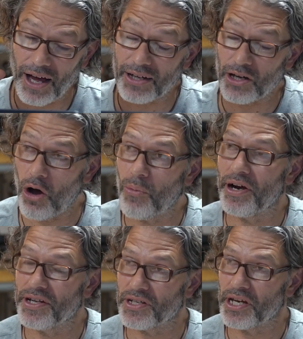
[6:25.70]
I can't
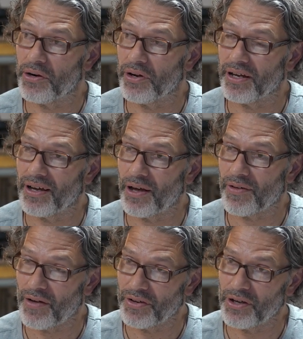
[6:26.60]
wait to hear it.
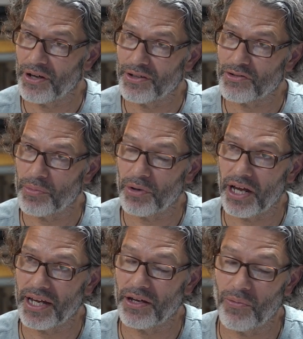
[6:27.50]
Having heard the
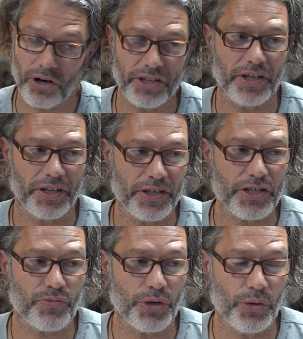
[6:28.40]
AAA and what it did in
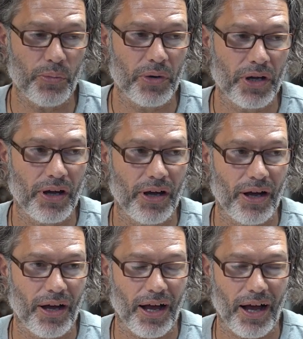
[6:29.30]
this room,
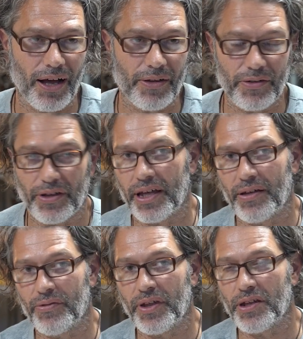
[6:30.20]

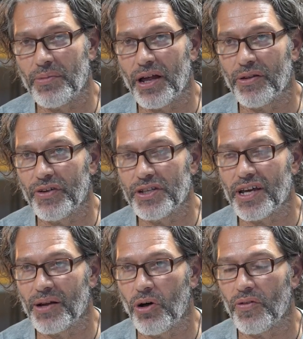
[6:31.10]
thinking about the
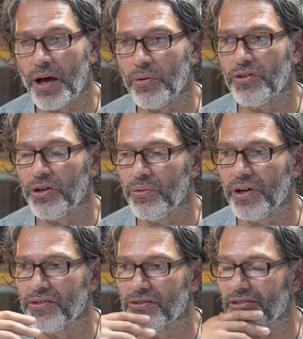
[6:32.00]
V10 and what that will do
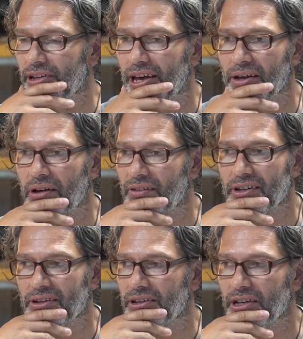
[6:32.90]
is, I
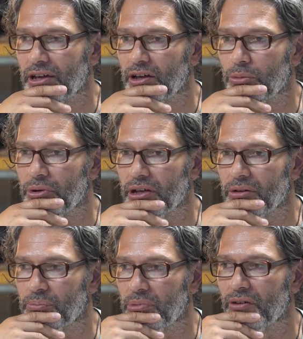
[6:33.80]
think it'll be
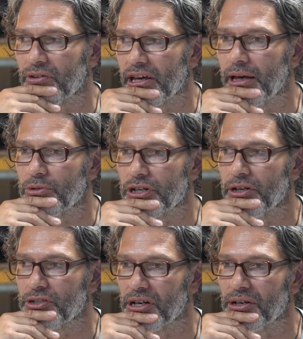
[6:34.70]
a bit of a game
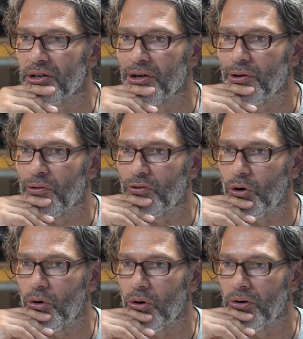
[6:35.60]
changer
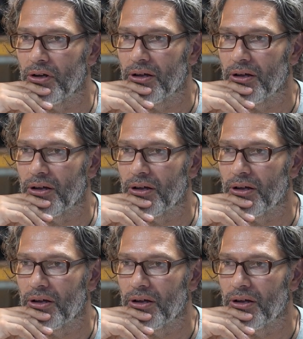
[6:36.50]
for